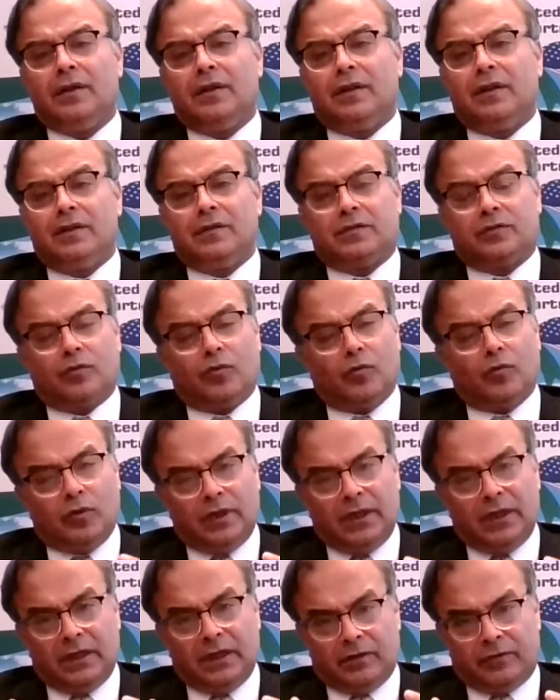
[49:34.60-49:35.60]
This
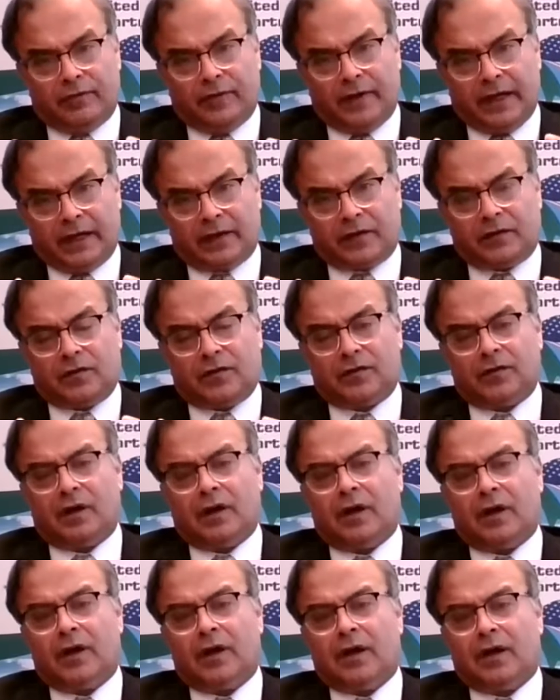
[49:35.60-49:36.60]
only reflects
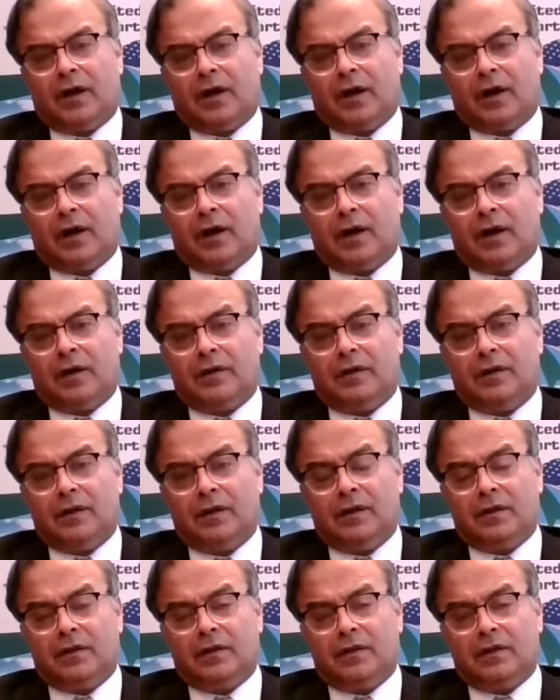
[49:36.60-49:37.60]

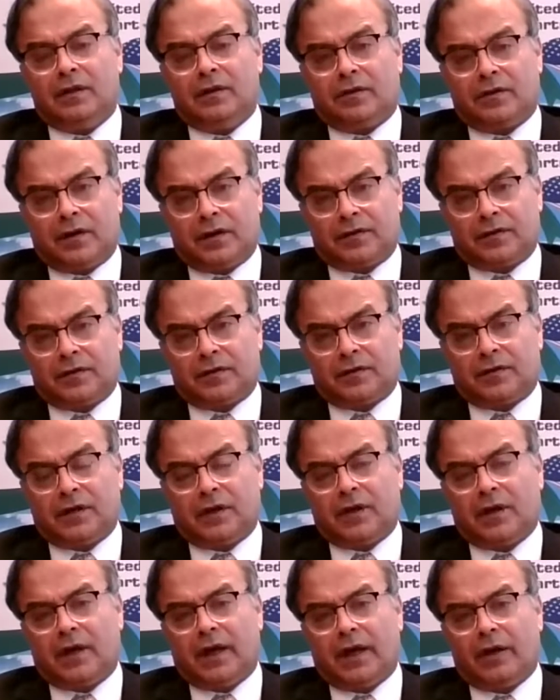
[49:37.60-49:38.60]
the trust
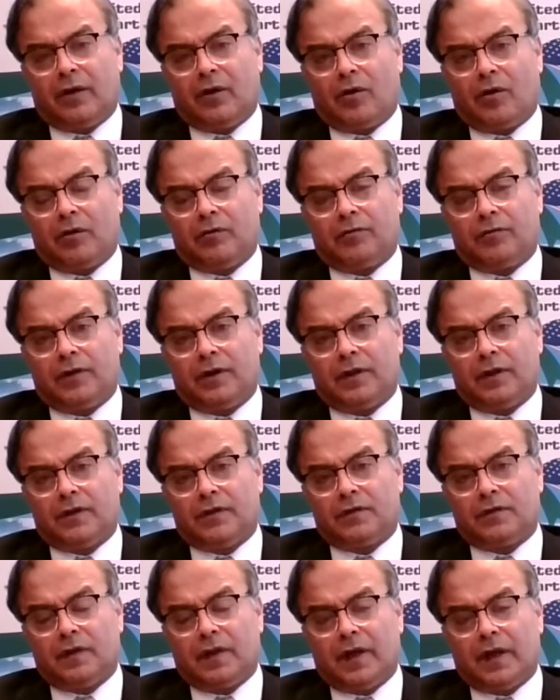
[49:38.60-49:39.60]
and
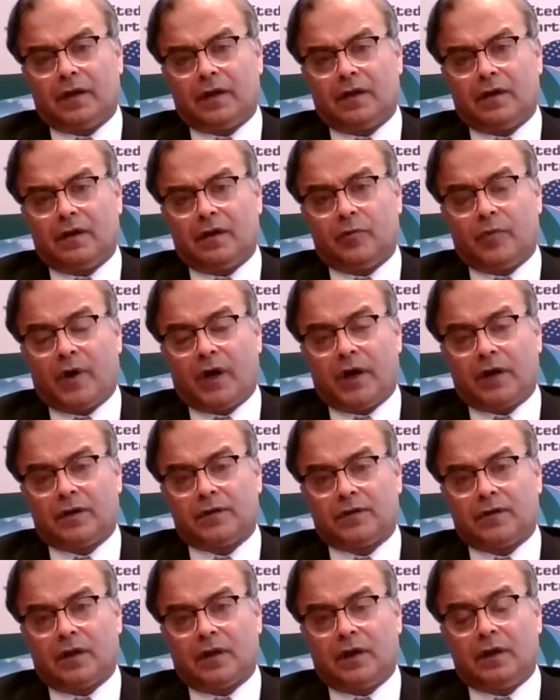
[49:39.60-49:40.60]
confidence that
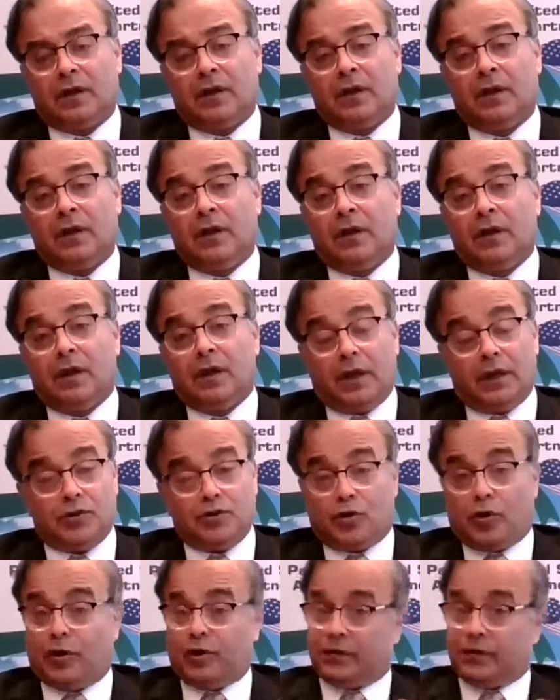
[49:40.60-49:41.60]
Pakistan
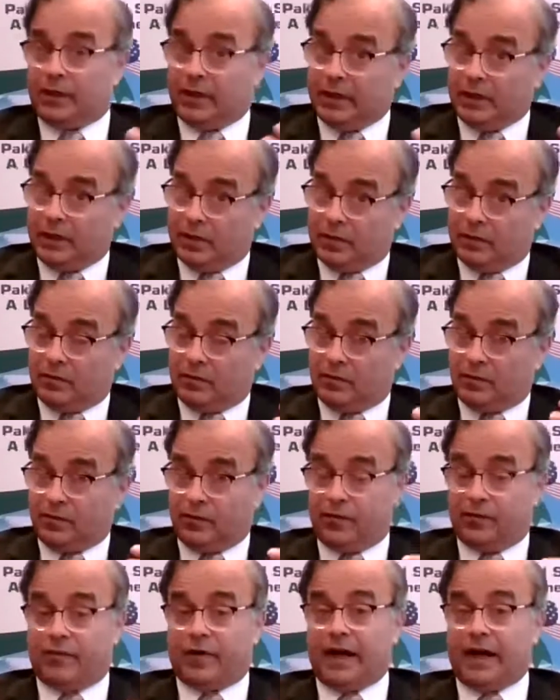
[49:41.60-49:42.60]
enjoys. And
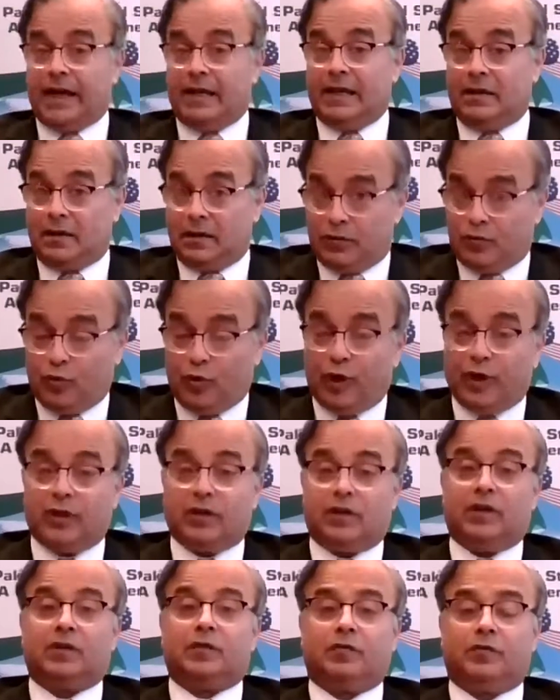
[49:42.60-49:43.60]
while doing
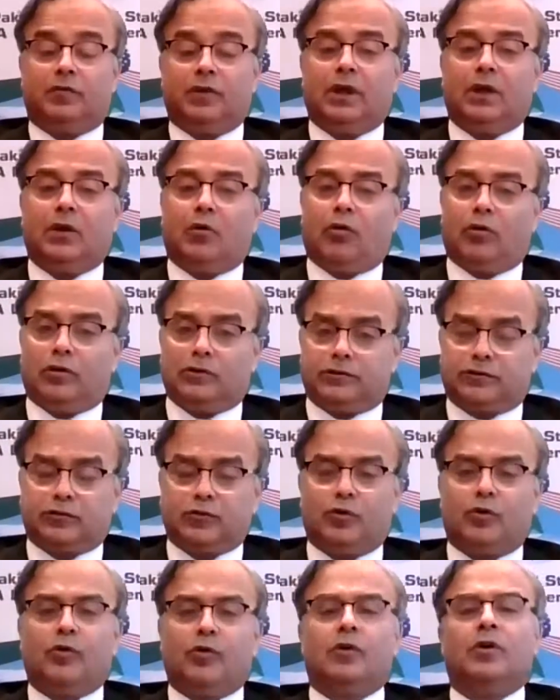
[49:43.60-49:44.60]
this, we
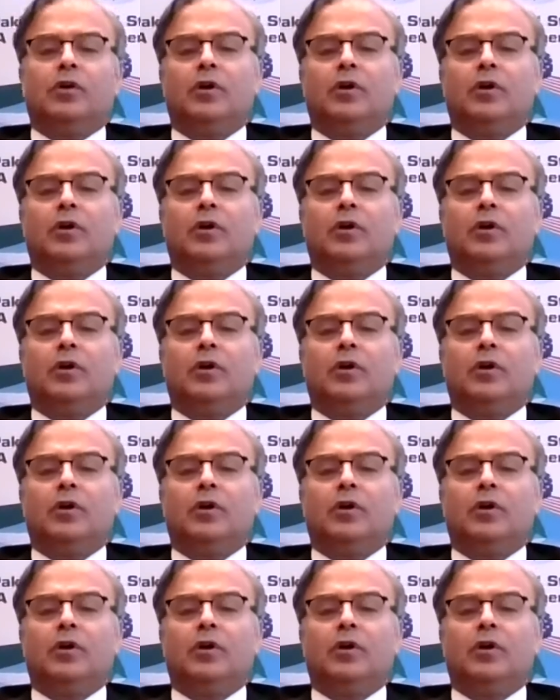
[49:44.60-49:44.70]
also